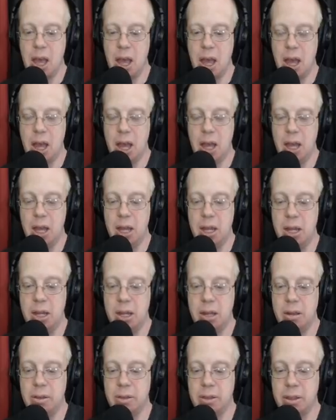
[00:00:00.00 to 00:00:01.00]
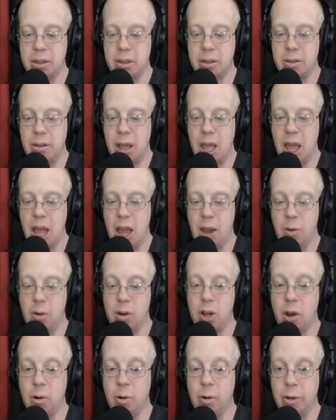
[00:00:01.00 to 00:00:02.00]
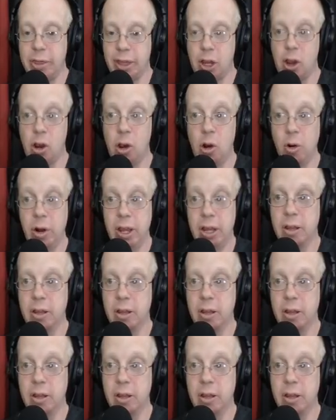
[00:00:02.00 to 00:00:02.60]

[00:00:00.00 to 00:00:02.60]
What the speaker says: I will go with Cody.